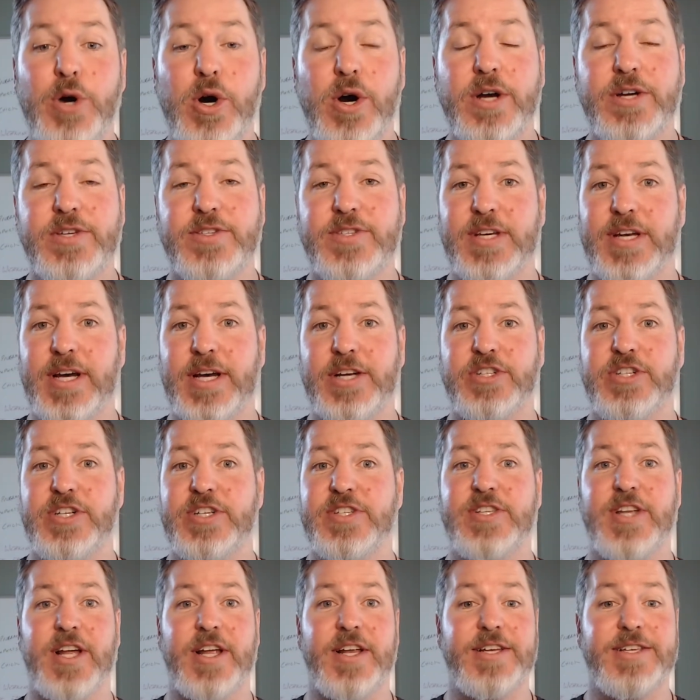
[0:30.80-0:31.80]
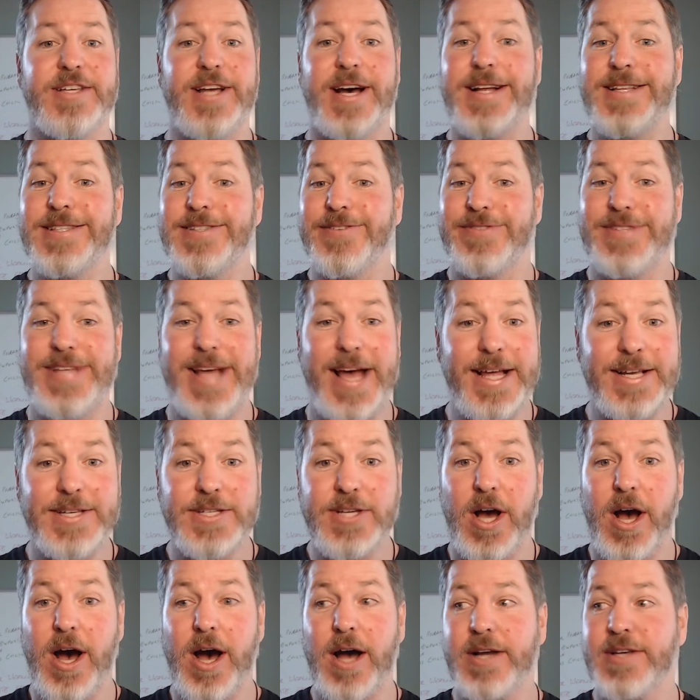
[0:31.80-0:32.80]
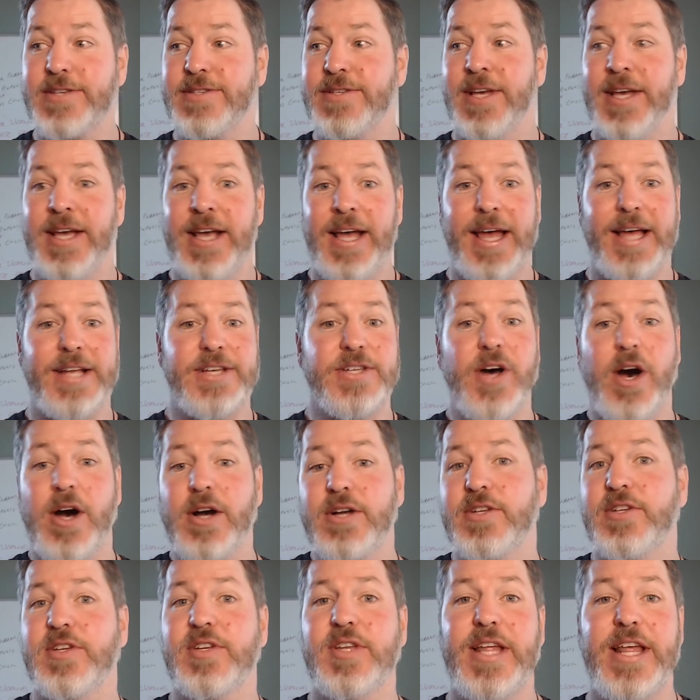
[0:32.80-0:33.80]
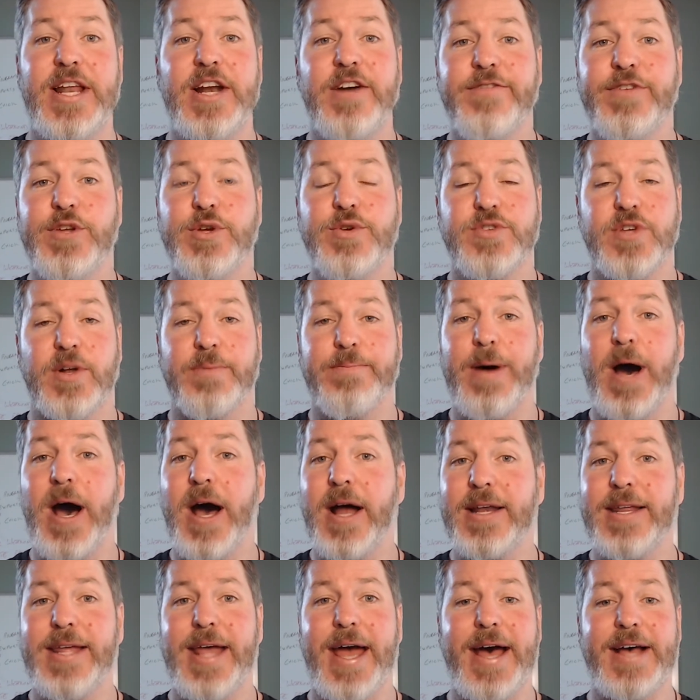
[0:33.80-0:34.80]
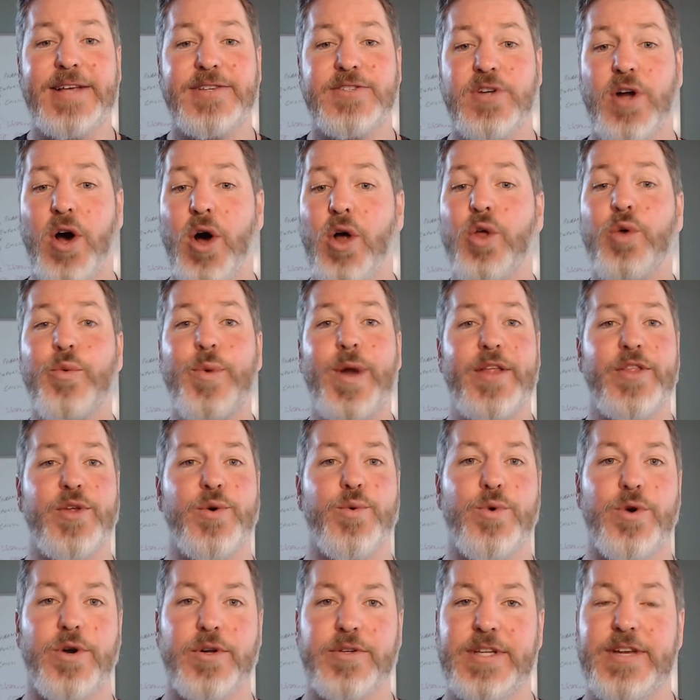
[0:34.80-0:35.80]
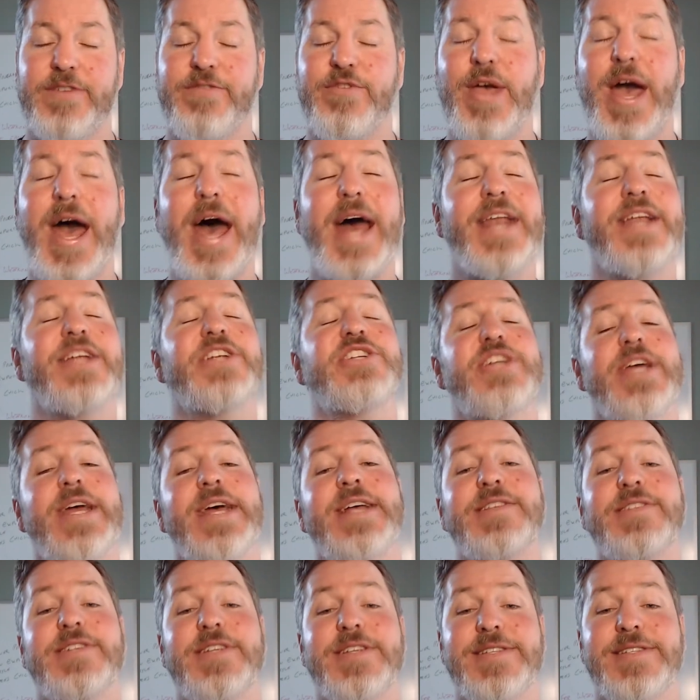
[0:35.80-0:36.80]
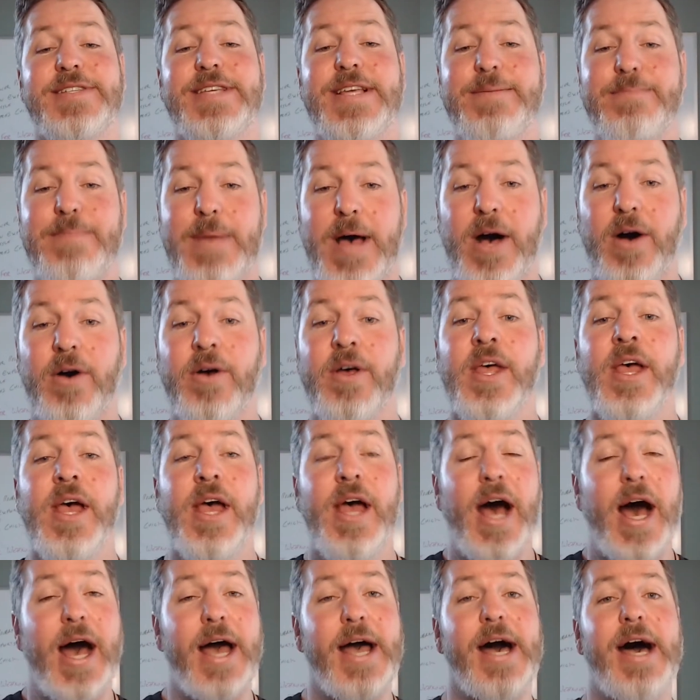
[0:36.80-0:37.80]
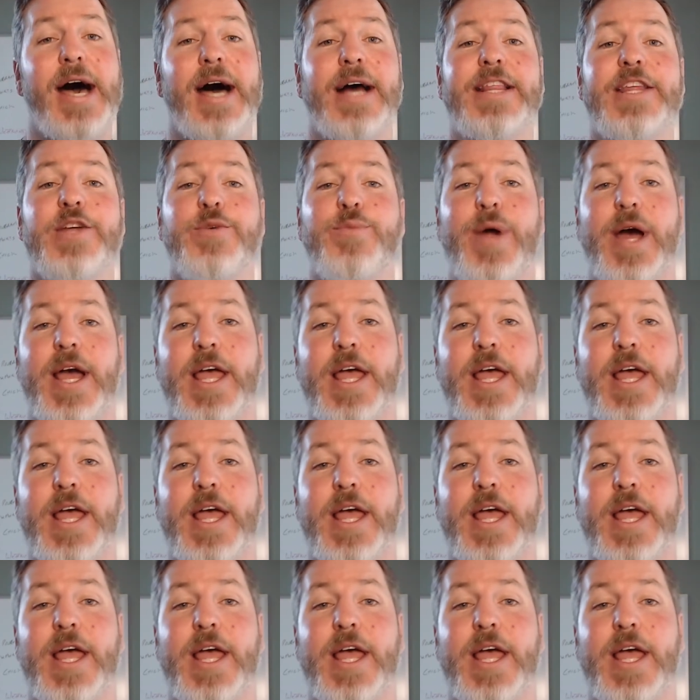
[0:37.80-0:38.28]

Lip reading: books. She's done tons of TED Talks and talked to interviews on podcasts all around the world. And if you had a chance to see Mel, I highly